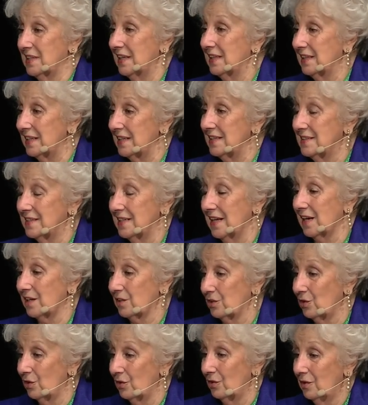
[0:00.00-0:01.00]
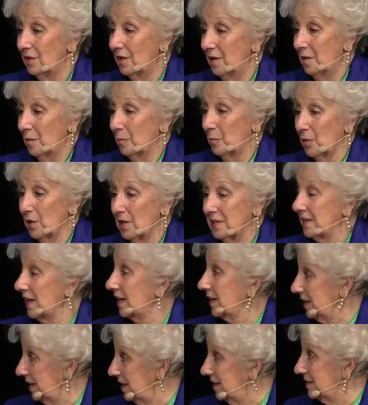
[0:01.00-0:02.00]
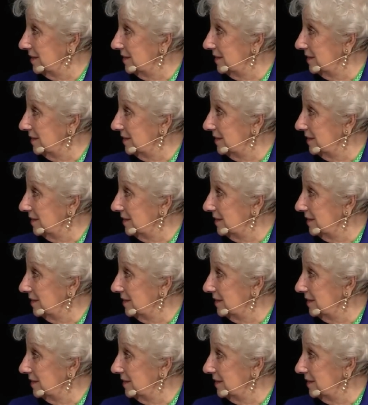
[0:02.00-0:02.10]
and apart from the past,